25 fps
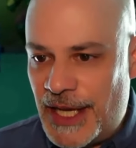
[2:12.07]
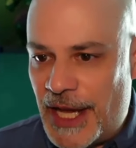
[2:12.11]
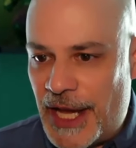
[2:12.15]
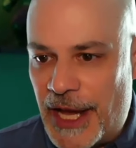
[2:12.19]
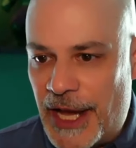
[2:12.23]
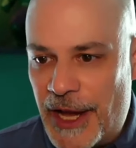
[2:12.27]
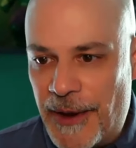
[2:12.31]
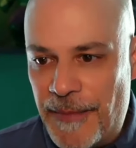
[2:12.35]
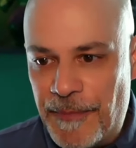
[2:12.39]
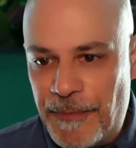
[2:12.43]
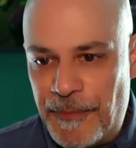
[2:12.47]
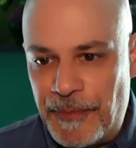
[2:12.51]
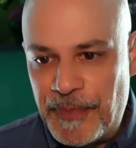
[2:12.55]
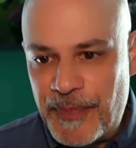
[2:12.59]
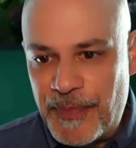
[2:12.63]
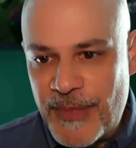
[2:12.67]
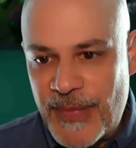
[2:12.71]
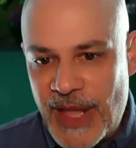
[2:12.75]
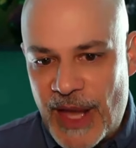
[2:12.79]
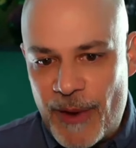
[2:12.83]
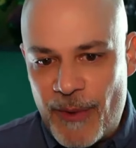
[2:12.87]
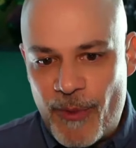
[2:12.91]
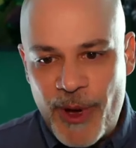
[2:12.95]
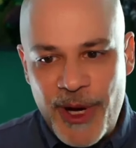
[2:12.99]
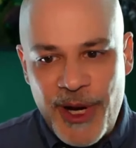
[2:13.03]
I
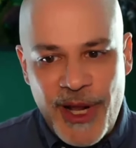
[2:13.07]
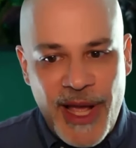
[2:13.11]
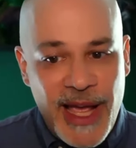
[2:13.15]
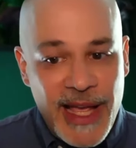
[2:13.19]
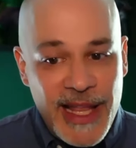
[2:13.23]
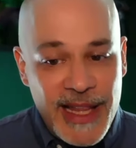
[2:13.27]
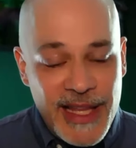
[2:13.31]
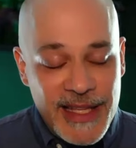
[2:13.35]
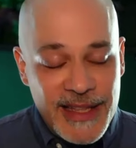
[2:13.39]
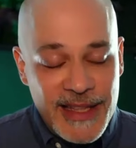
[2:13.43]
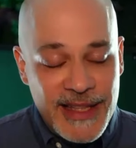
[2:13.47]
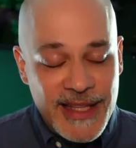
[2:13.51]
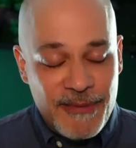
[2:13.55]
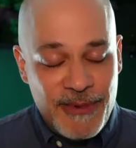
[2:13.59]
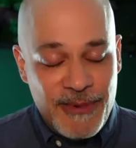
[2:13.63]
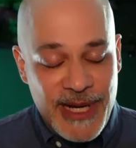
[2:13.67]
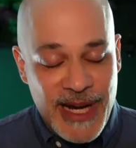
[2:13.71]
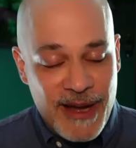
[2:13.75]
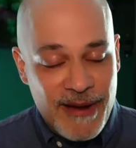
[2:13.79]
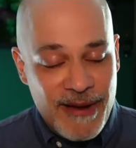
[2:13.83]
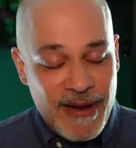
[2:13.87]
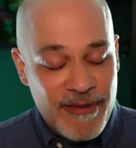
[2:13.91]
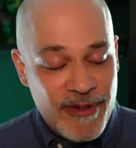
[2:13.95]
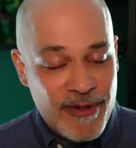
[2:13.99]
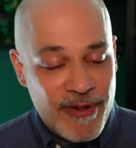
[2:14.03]
want to highlight that we
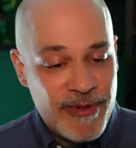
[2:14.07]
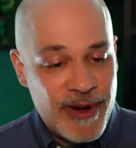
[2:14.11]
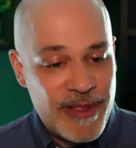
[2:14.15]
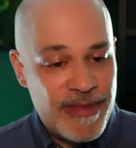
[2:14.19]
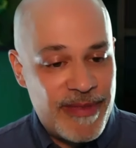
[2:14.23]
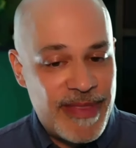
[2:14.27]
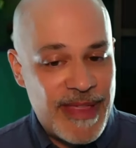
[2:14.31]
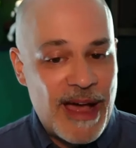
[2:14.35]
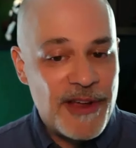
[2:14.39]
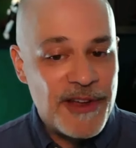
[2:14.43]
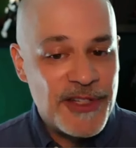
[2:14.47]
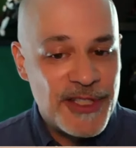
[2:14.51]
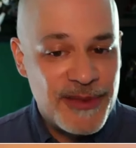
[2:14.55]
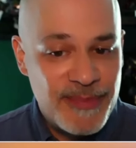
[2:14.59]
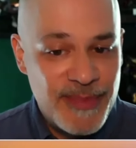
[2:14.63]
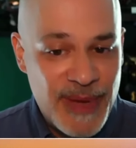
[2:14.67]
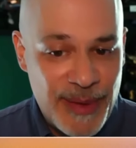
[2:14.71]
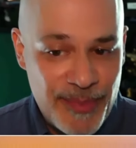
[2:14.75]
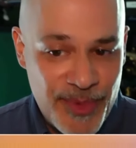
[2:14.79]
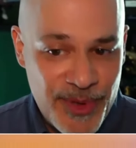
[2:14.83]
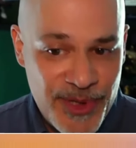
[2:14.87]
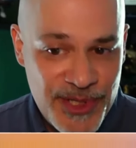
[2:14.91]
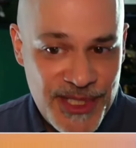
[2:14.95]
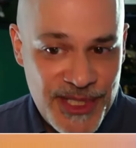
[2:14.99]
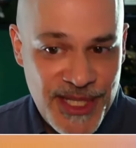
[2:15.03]
now have over 1,000
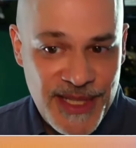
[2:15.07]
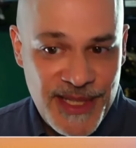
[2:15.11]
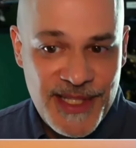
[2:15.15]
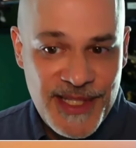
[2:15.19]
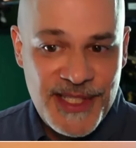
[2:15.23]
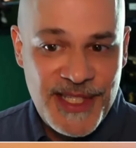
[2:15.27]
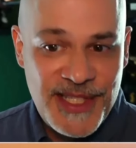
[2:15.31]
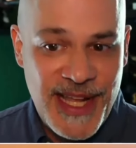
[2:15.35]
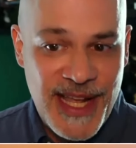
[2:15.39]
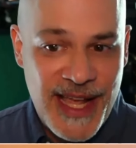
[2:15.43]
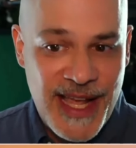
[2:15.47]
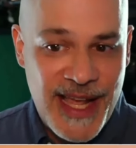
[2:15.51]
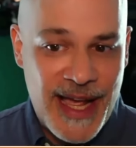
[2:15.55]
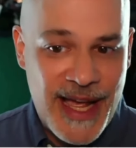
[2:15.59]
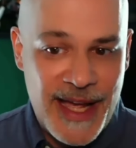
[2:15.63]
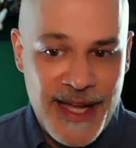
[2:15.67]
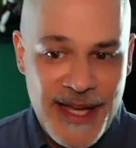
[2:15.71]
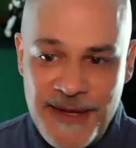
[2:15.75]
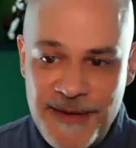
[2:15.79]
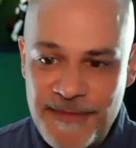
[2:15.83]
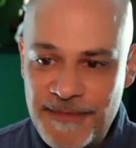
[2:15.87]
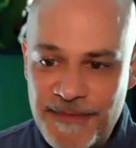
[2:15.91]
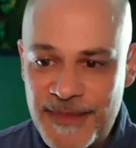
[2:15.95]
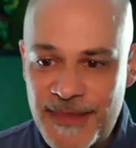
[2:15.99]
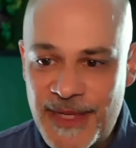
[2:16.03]
members in the
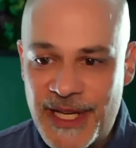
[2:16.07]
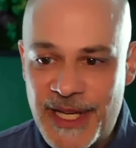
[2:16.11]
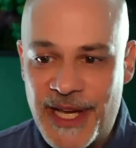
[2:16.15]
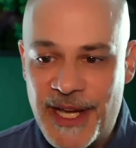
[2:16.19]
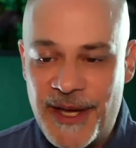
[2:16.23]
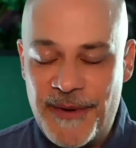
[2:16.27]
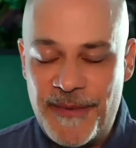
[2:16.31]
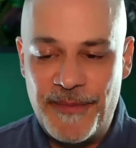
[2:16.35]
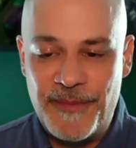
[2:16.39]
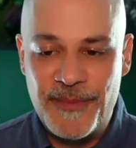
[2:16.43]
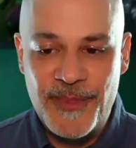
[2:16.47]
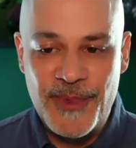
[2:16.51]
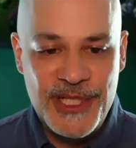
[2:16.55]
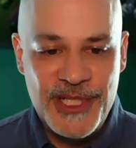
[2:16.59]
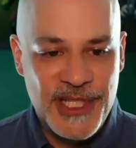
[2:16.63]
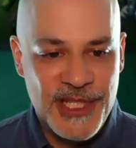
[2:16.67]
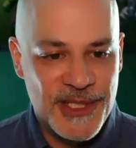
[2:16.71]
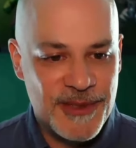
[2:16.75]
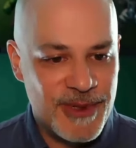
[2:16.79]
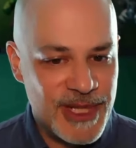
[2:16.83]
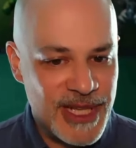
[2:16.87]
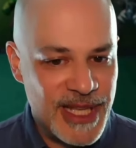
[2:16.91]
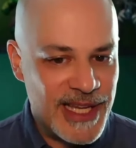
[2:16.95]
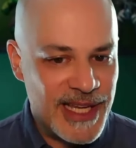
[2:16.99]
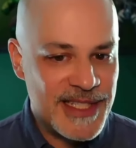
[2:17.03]
CAI, which
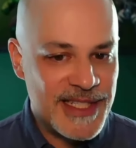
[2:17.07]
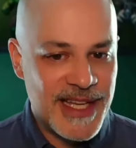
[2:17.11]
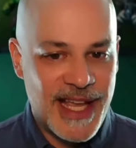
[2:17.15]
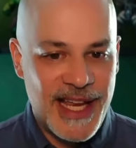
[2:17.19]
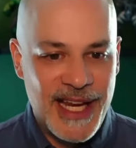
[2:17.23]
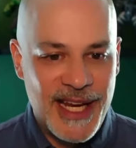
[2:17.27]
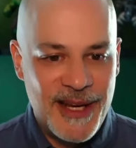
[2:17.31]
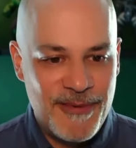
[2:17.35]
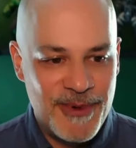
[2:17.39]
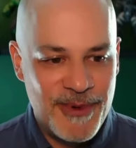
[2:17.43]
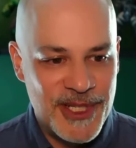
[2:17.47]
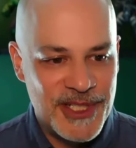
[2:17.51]
is really exciting.